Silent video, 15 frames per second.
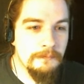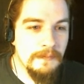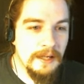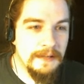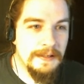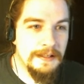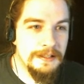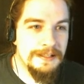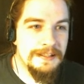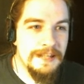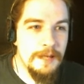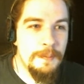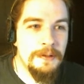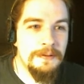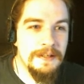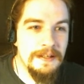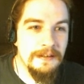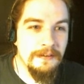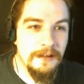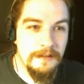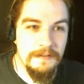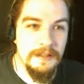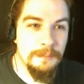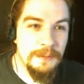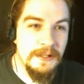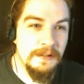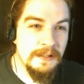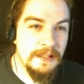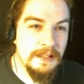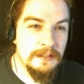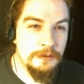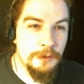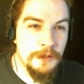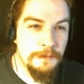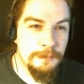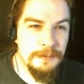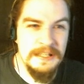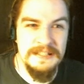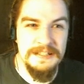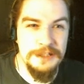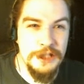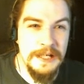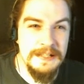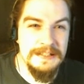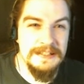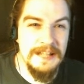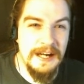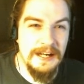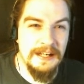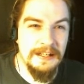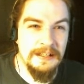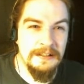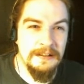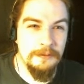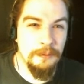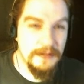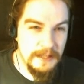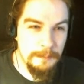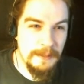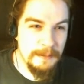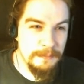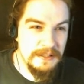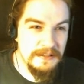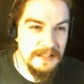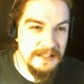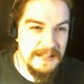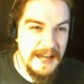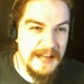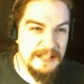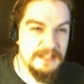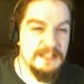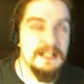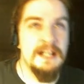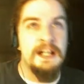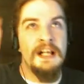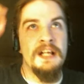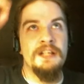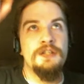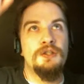And then you get the ability Light of the Empyrion, 20% chance on when hit by melee attacks. You